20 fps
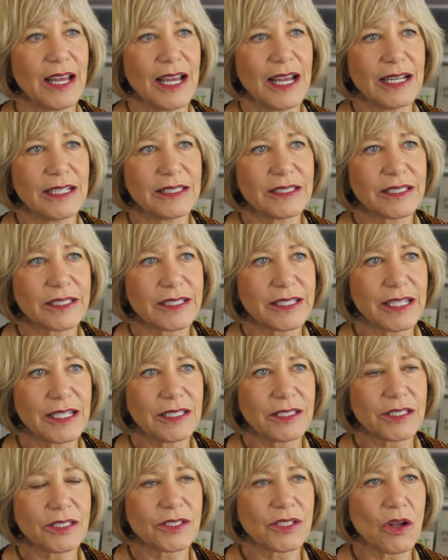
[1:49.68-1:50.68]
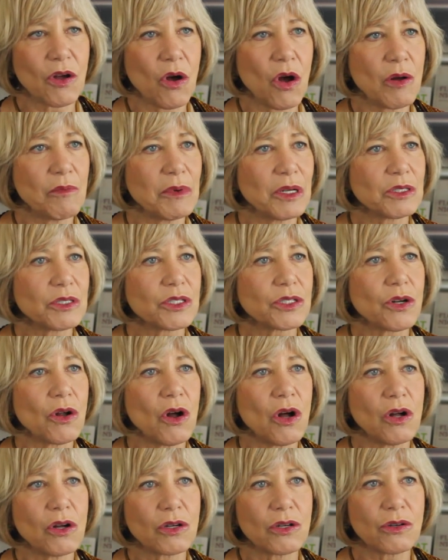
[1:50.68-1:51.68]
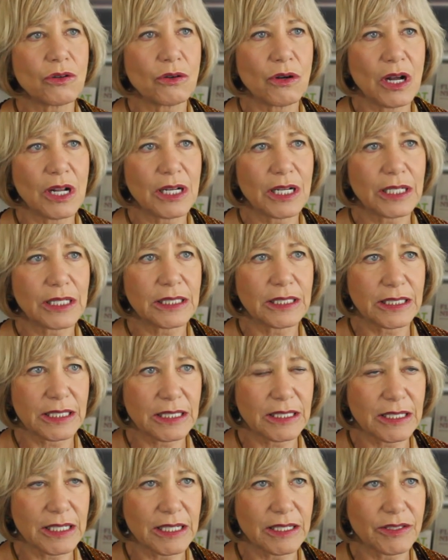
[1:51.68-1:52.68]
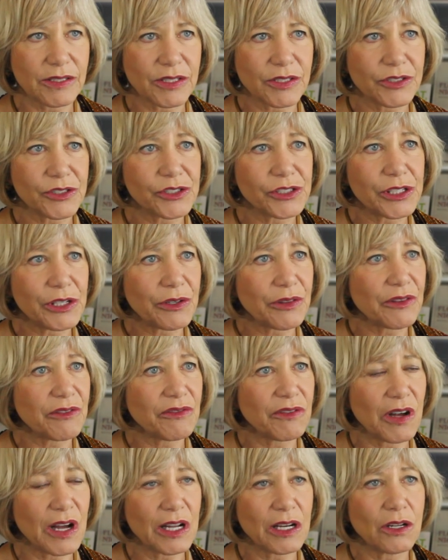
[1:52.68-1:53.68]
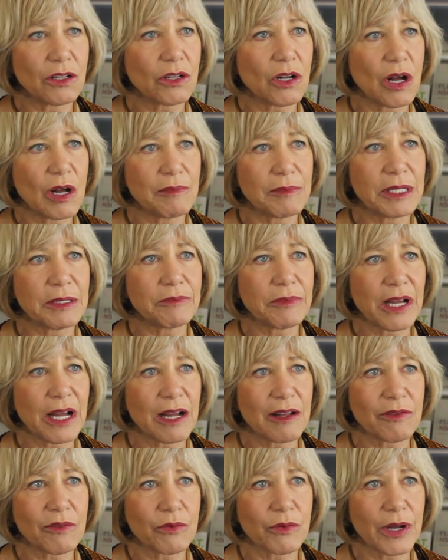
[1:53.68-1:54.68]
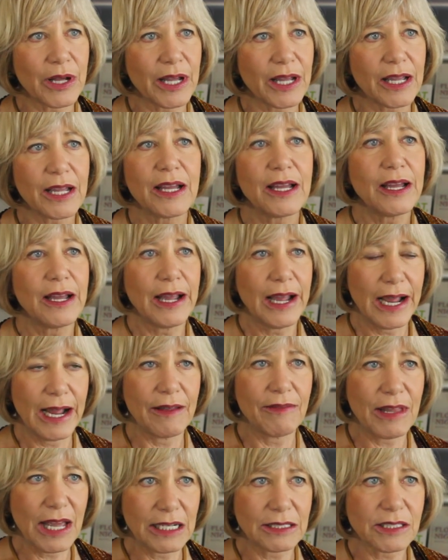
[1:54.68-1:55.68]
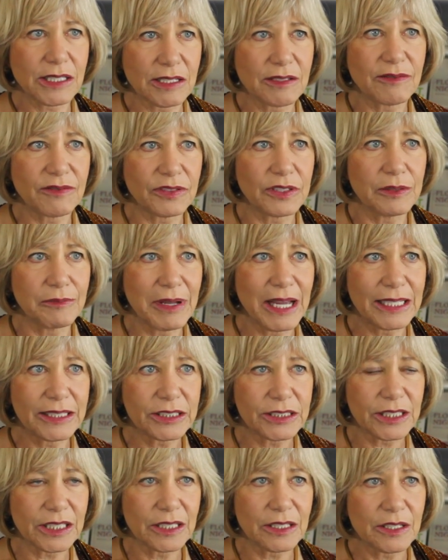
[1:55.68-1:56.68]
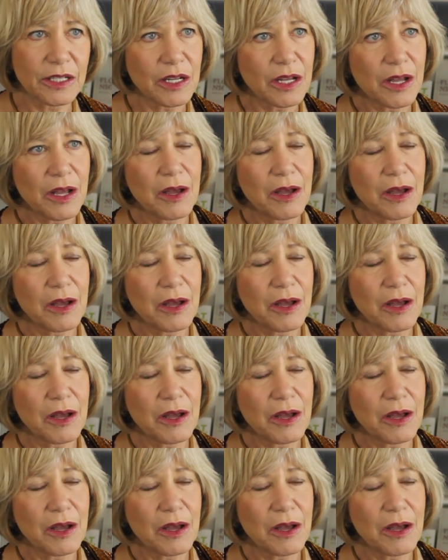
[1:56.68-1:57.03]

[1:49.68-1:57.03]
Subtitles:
and since almost all chronic diseases share the final common pathway, and that's inflammation,